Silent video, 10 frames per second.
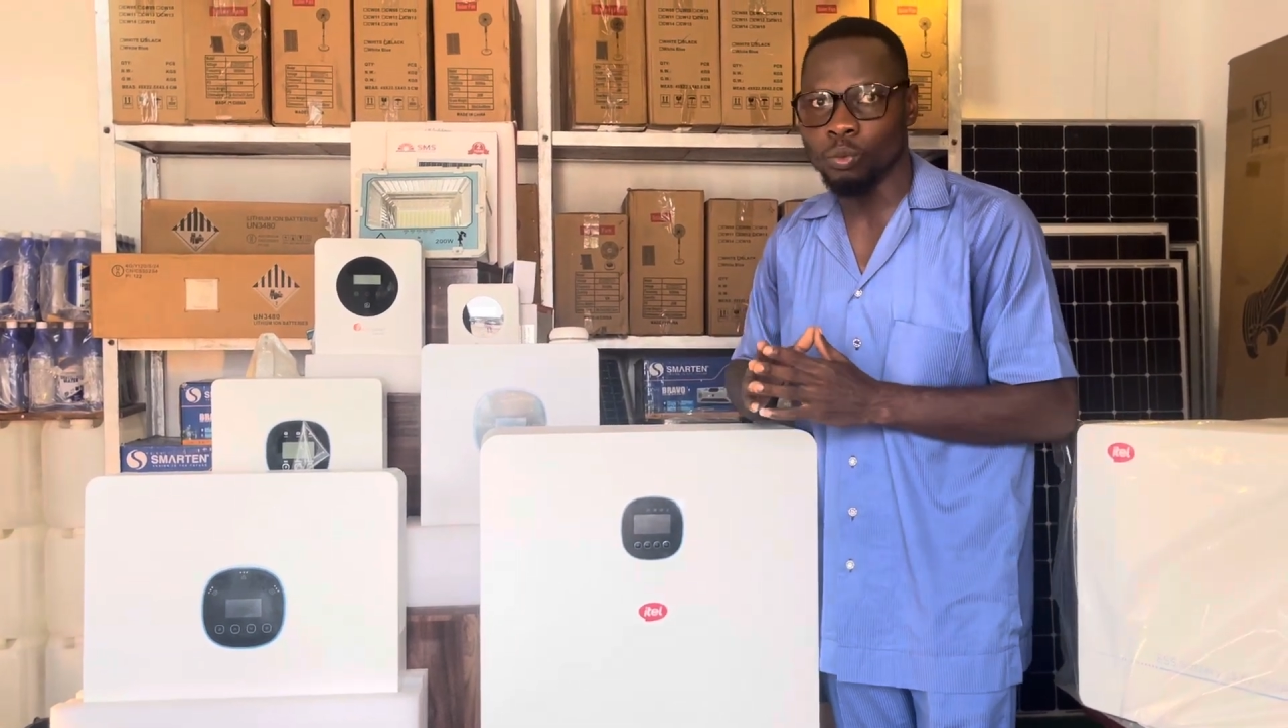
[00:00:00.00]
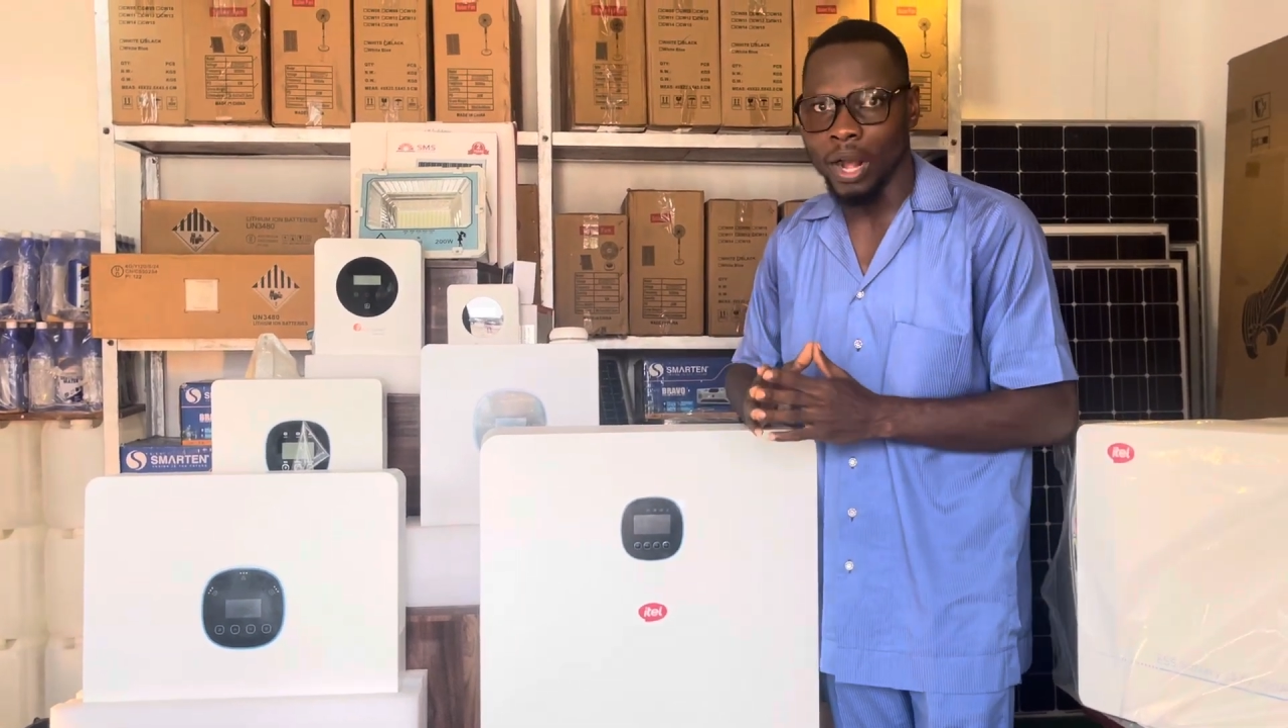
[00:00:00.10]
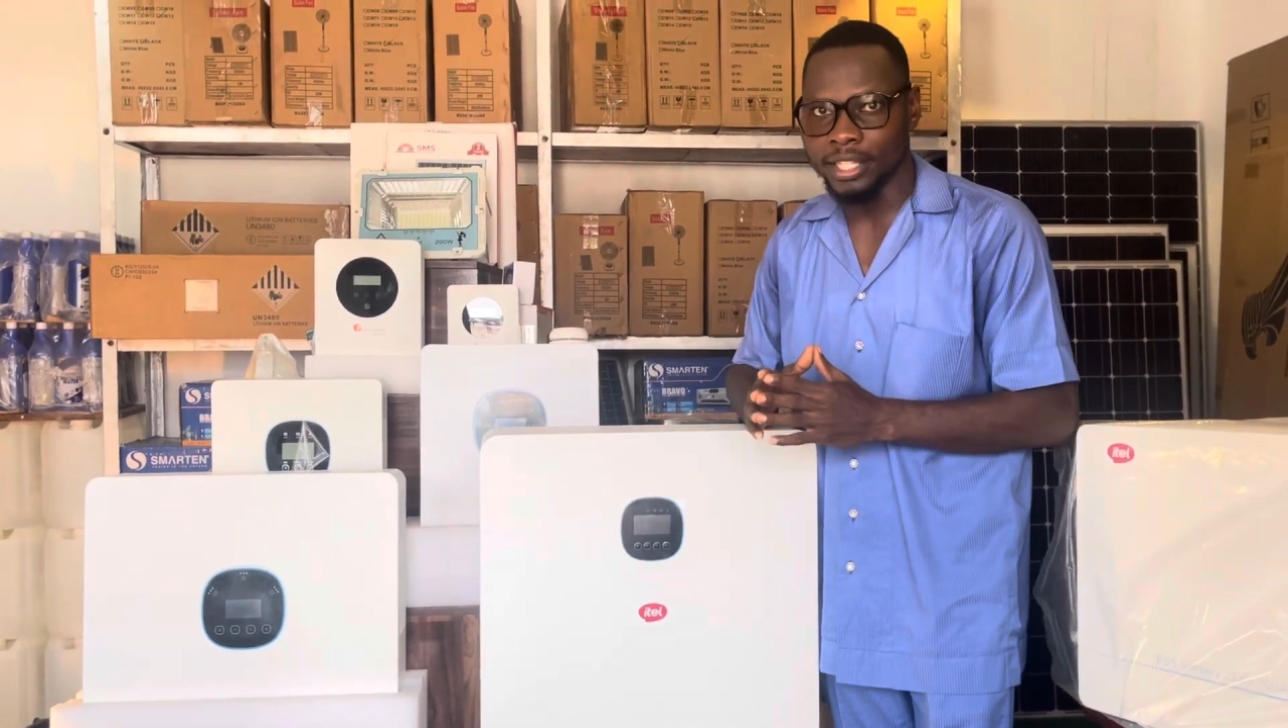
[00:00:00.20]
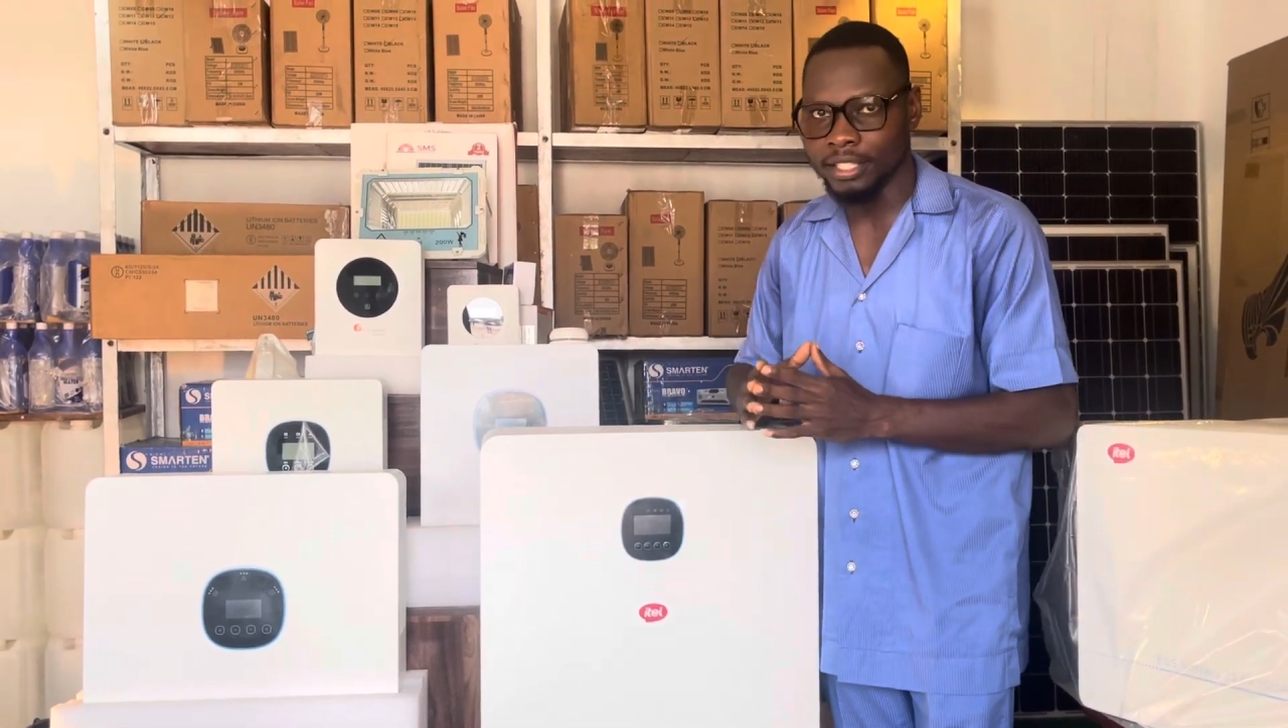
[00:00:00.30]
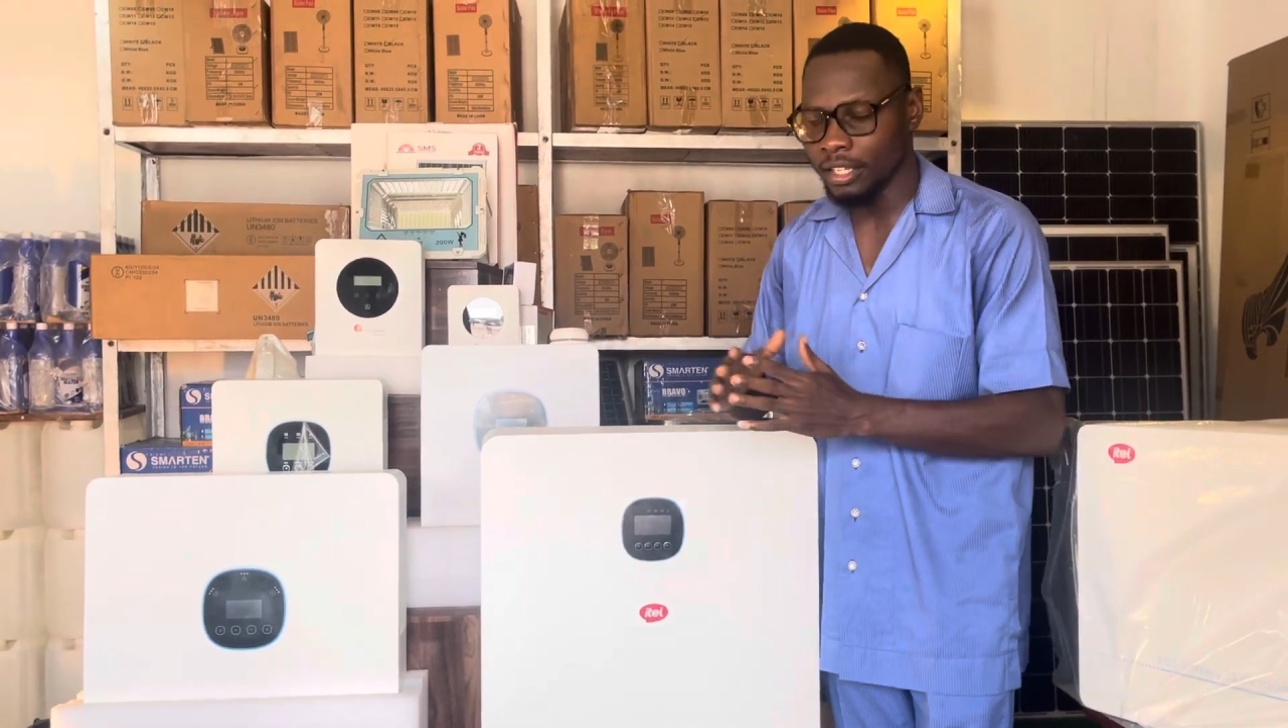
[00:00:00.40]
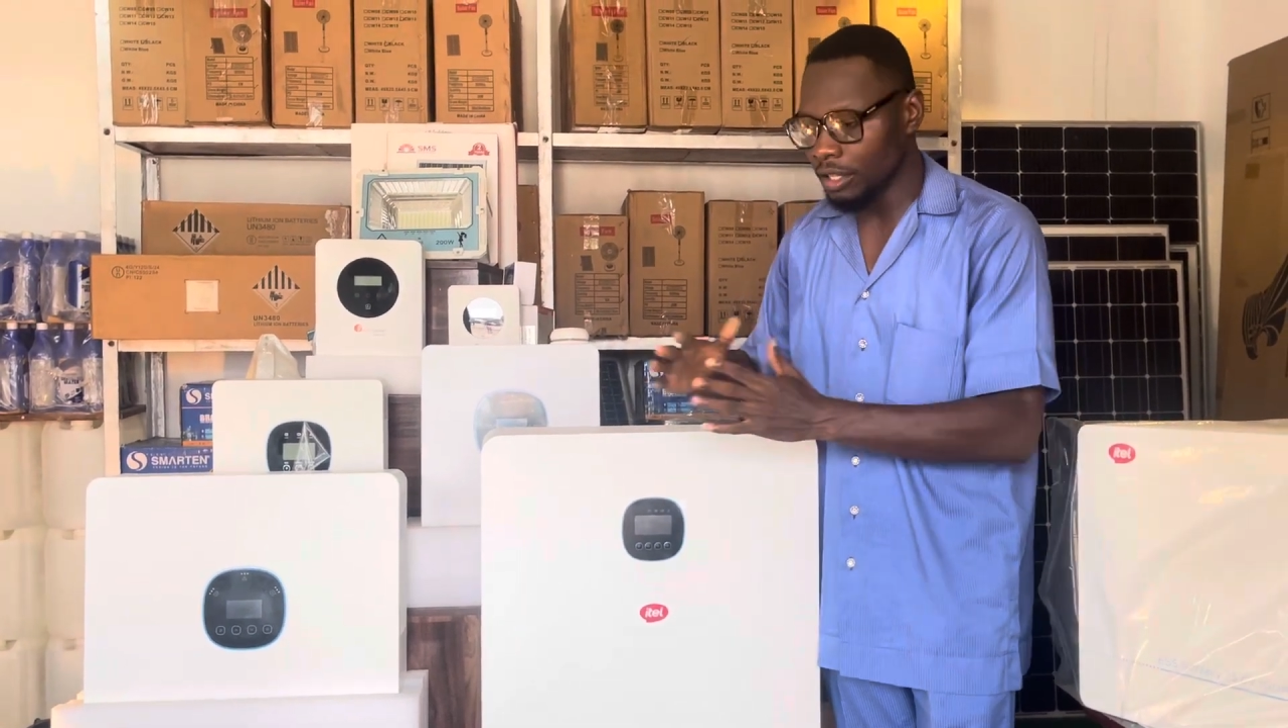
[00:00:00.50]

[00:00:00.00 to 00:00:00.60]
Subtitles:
watts